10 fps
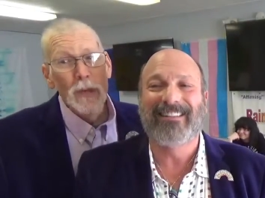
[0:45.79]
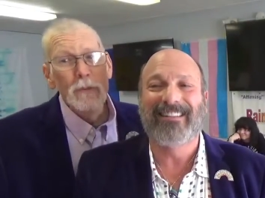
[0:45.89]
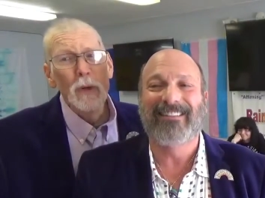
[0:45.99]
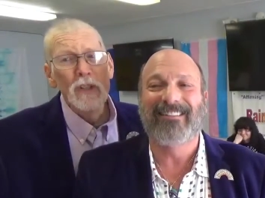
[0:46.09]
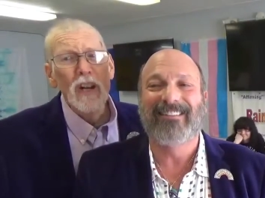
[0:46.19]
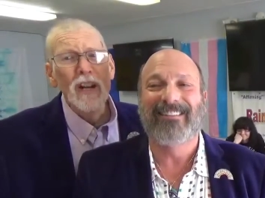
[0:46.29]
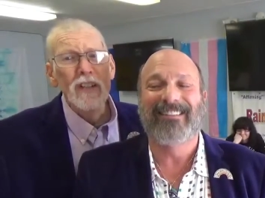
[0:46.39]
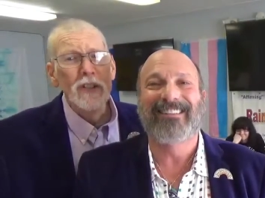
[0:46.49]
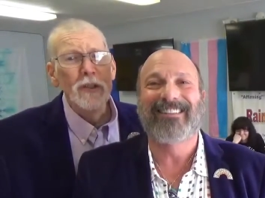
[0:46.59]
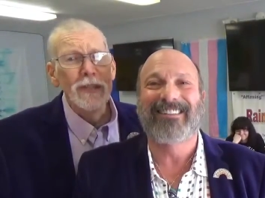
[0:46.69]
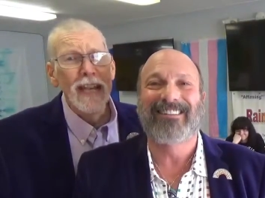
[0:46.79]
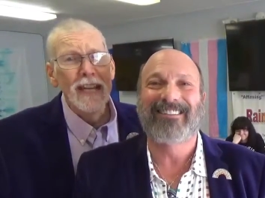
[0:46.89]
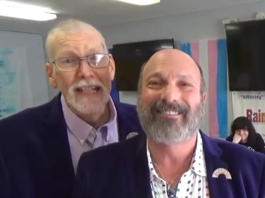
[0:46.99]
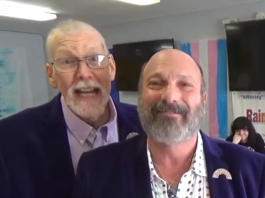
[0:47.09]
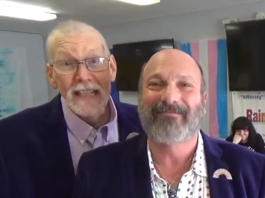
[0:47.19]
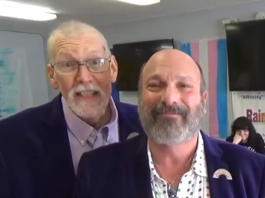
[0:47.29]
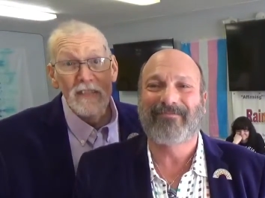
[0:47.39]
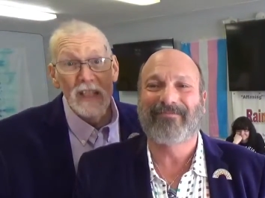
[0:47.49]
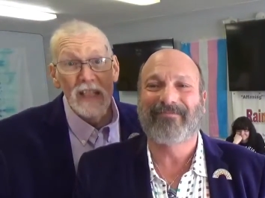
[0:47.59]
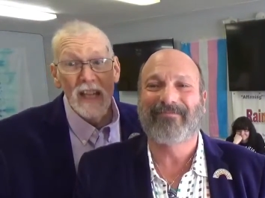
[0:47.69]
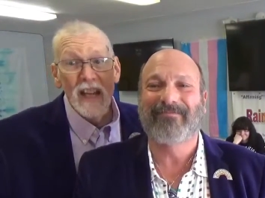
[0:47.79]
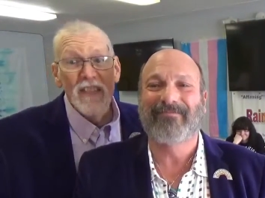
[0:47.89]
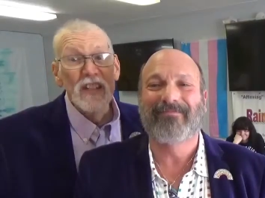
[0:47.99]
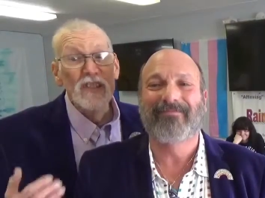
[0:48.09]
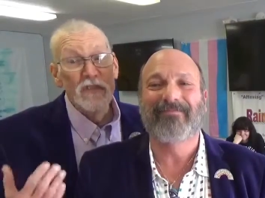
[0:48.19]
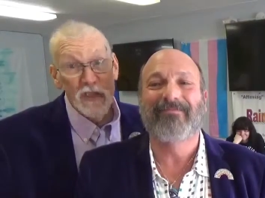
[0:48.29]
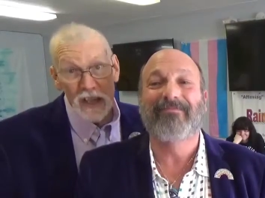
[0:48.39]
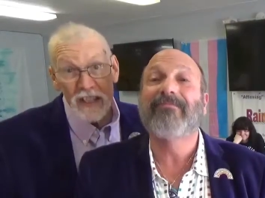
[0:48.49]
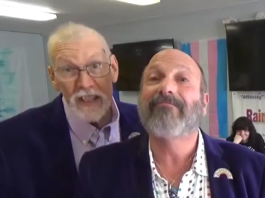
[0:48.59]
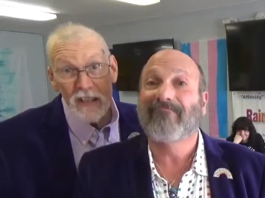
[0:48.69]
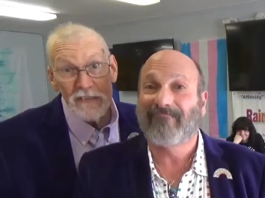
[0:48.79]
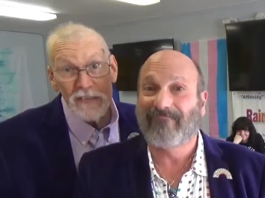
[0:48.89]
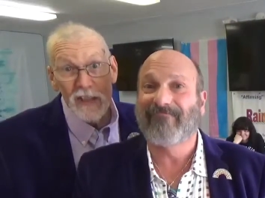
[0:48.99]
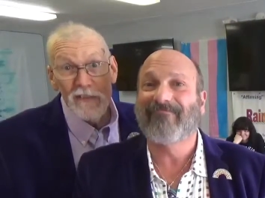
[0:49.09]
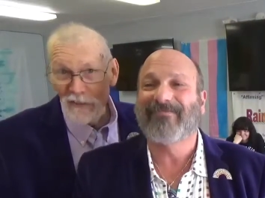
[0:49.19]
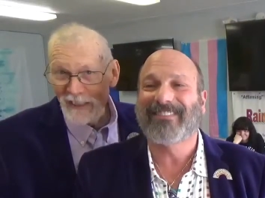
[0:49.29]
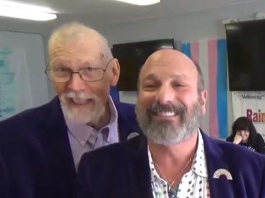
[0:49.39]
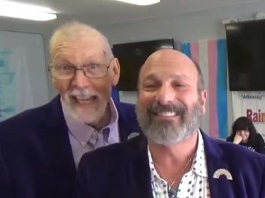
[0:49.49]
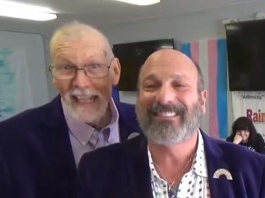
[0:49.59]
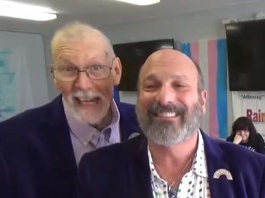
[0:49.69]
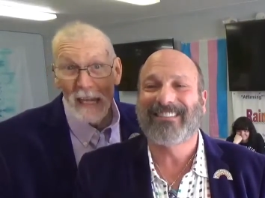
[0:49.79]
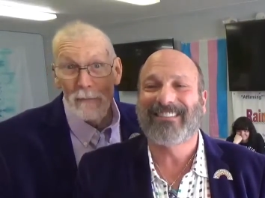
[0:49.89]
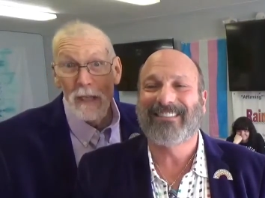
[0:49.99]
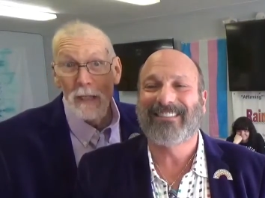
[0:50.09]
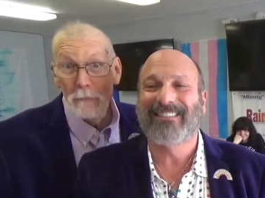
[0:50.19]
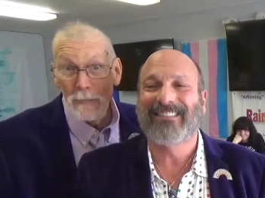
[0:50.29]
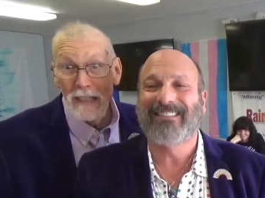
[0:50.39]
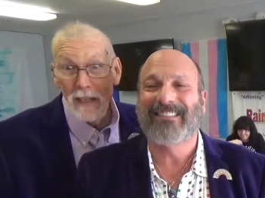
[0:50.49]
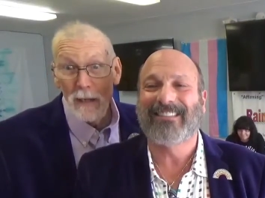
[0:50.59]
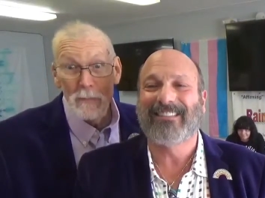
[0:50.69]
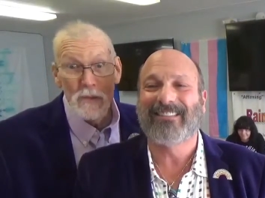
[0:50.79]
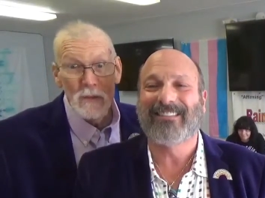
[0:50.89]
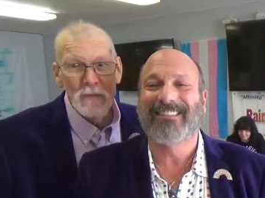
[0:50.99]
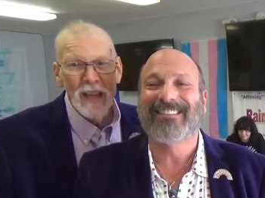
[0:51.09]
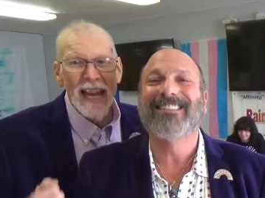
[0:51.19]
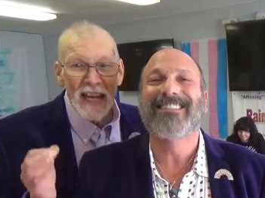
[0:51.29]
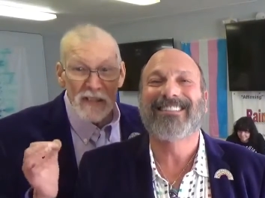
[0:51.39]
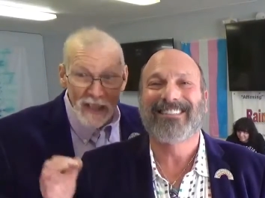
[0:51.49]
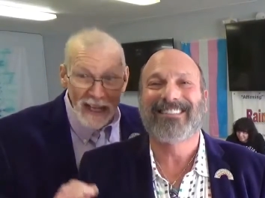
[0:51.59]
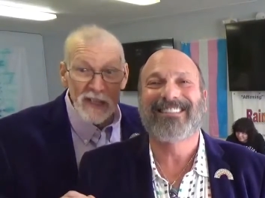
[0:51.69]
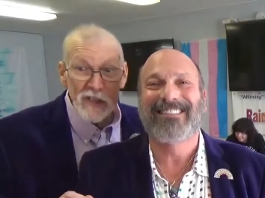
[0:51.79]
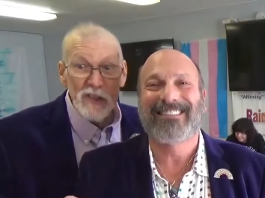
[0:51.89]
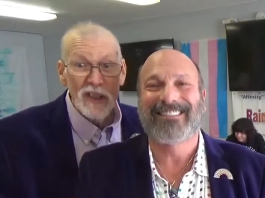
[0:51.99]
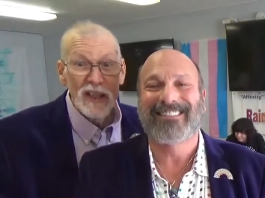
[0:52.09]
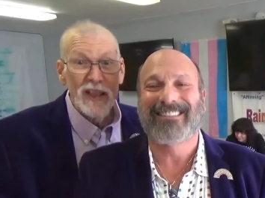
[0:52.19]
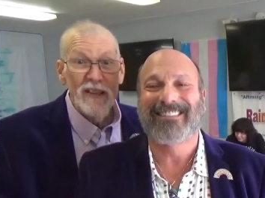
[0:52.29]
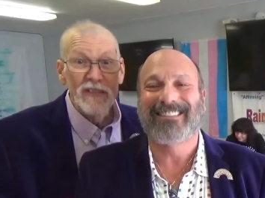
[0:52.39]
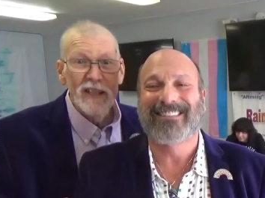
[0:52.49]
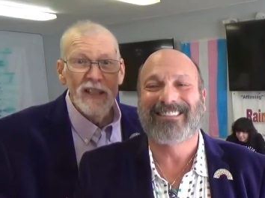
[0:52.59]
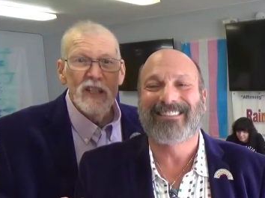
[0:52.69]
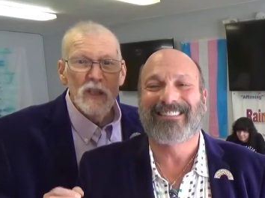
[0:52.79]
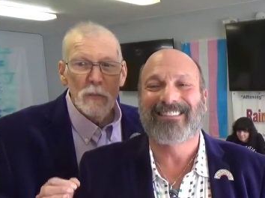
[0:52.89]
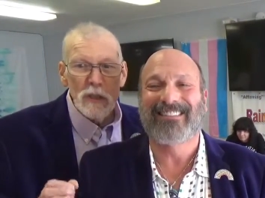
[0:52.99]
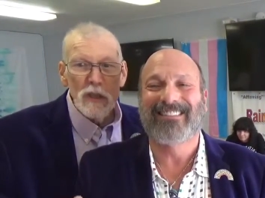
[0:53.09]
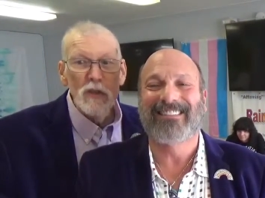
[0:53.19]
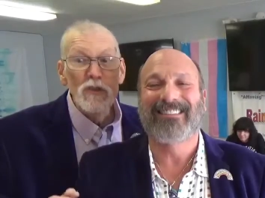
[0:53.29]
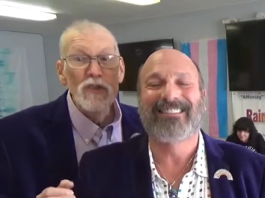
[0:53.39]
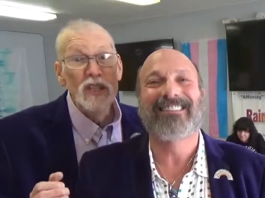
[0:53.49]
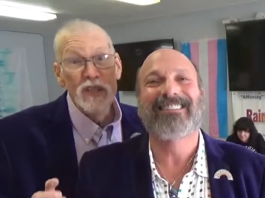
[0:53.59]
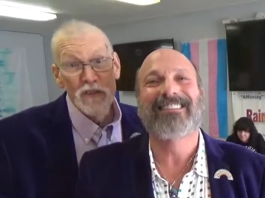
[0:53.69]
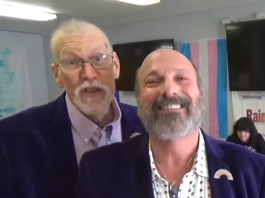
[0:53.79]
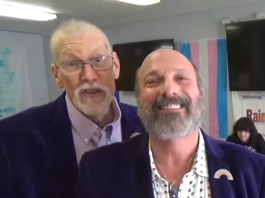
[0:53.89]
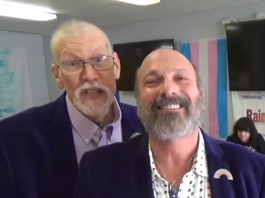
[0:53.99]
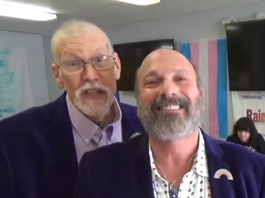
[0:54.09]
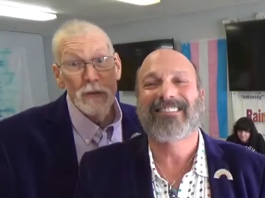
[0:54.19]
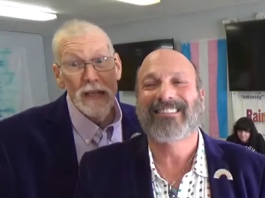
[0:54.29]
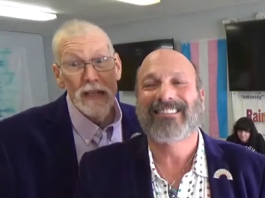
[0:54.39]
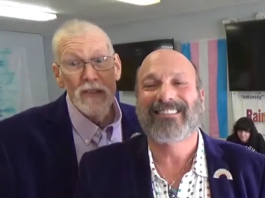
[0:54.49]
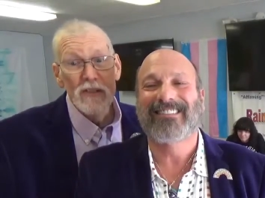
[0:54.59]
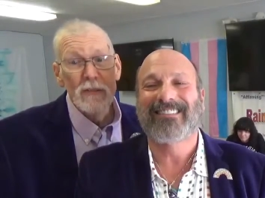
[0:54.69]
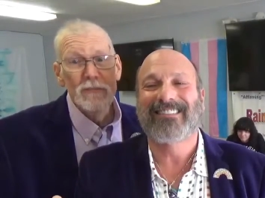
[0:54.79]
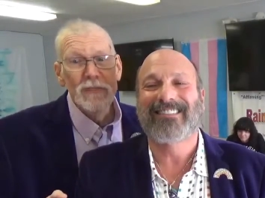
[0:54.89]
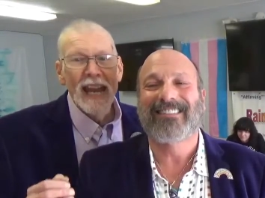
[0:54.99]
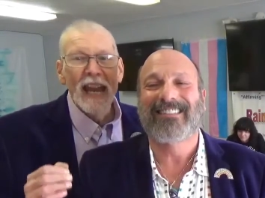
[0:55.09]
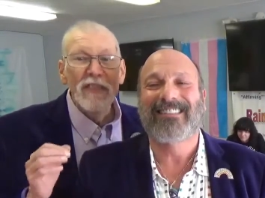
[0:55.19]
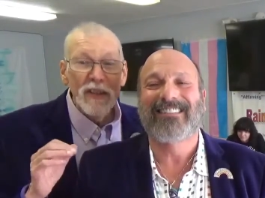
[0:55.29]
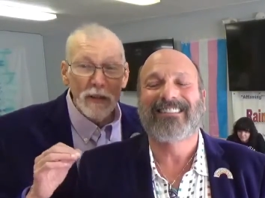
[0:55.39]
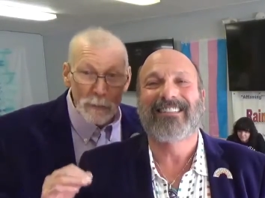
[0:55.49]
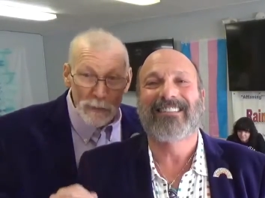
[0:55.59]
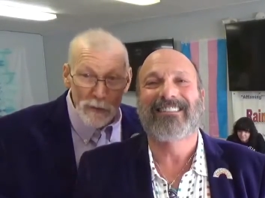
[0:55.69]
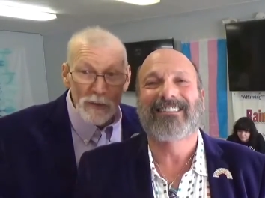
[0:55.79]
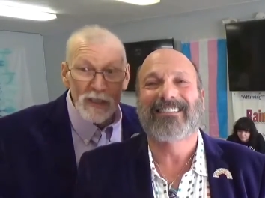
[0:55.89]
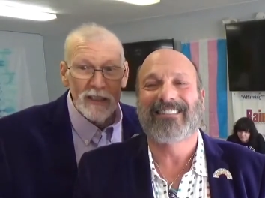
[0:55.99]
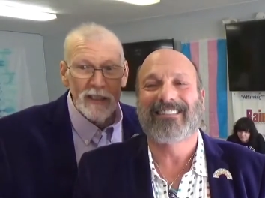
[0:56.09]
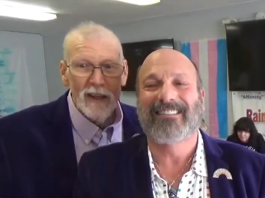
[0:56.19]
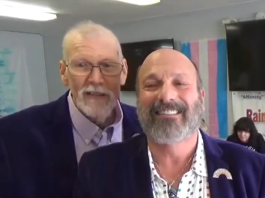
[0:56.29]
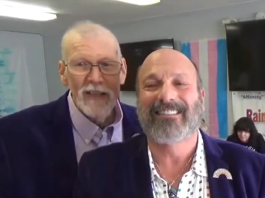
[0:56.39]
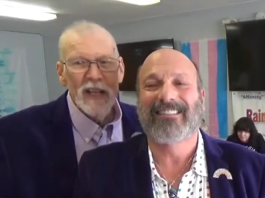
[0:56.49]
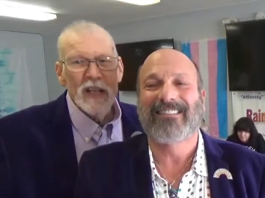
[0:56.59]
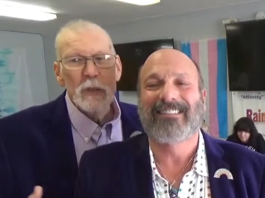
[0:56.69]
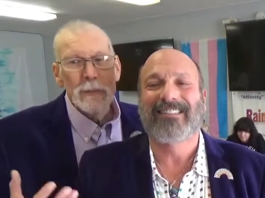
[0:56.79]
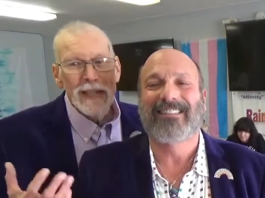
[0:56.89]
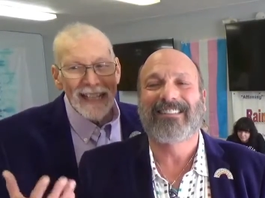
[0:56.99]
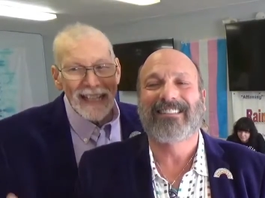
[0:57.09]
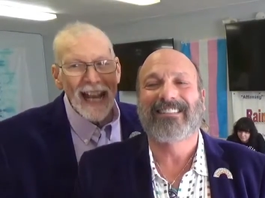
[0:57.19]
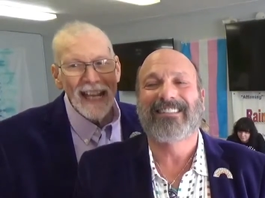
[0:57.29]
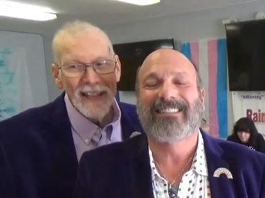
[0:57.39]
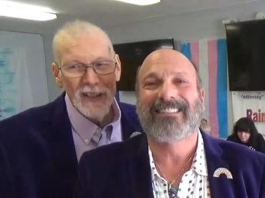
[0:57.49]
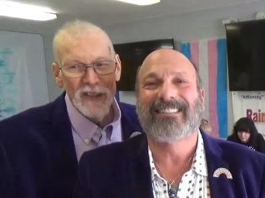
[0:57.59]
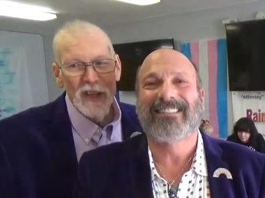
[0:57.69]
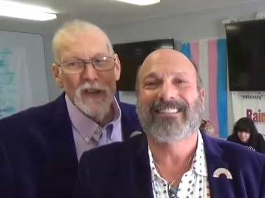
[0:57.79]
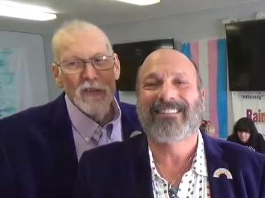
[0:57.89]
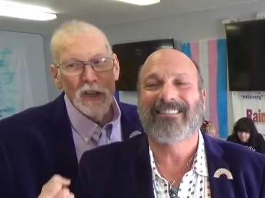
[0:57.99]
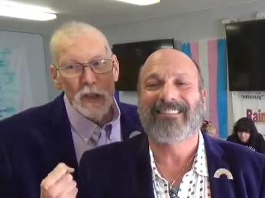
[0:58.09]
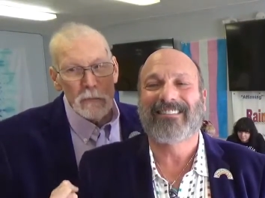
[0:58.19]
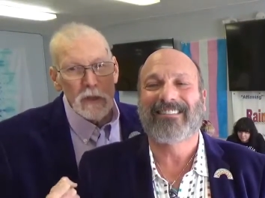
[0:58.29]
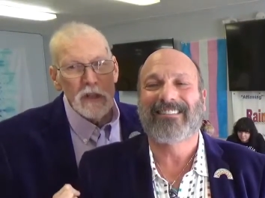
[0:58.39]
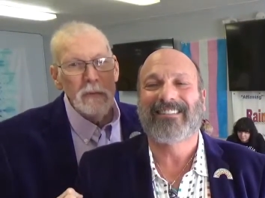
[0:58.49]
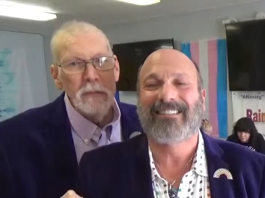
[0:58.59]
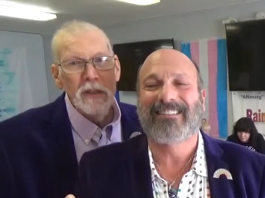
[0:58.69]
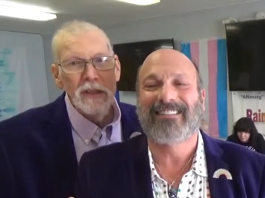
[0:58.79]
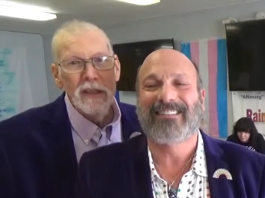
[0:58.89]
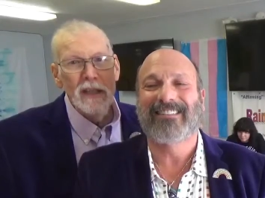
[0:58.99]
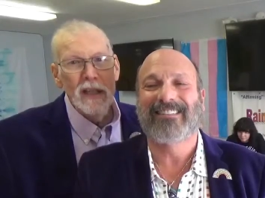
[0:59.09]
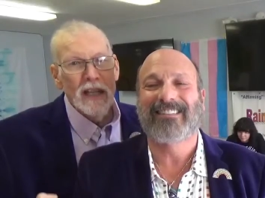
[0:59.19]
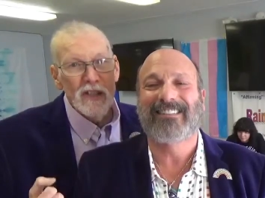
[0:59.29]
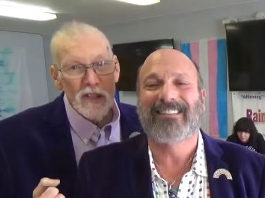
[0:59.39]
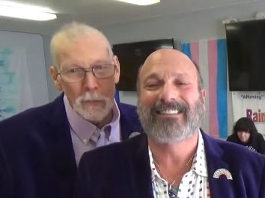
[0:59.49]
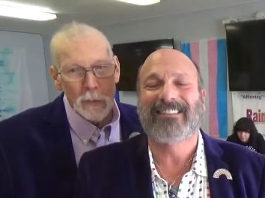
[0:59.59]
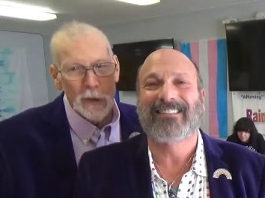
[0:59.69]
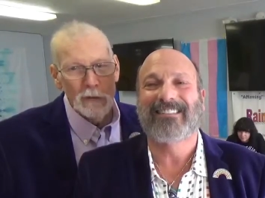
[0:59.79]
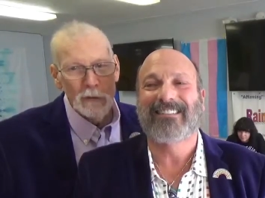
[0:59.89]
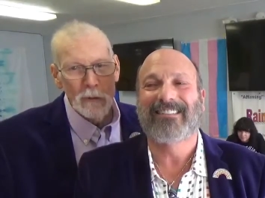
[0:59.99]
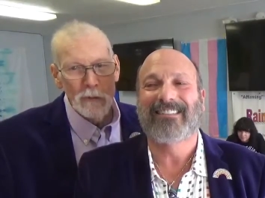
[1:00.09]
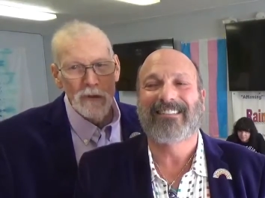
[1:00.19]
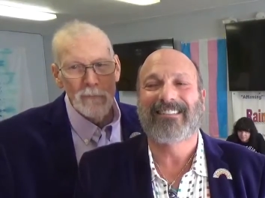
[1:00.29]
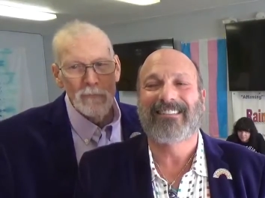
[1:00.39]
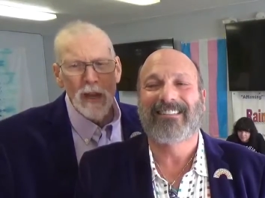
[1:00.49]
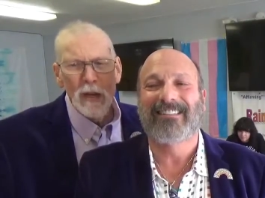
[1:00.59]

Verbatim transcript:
Speaker 1: we've worked hard to create an activity that's fun enough for gay gaming meetups, educational enough to be used in diversity trainings, and therapeutic enough to be a catalyst for community building in support groups.